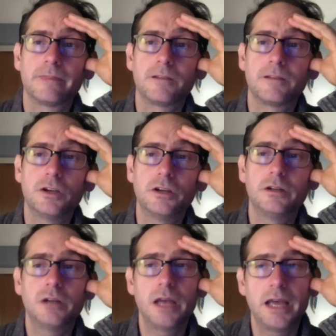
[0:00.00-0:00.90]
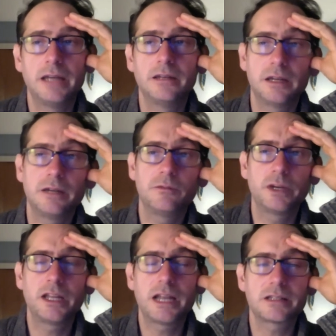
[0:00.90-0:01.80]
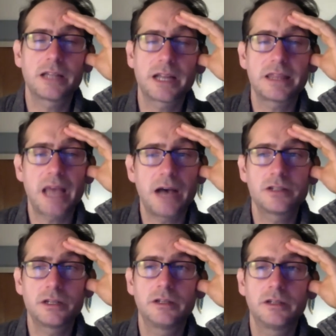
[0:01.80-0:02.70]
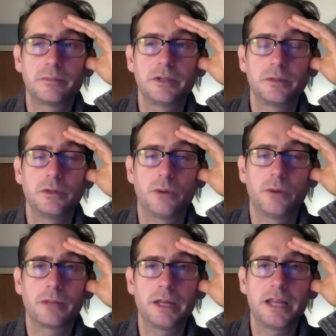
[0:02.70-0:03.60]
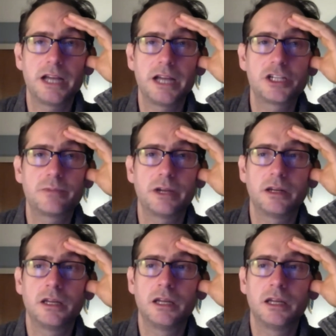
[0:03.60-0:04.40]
good, and, and when you get to like a thousand, you you want to play the edges, but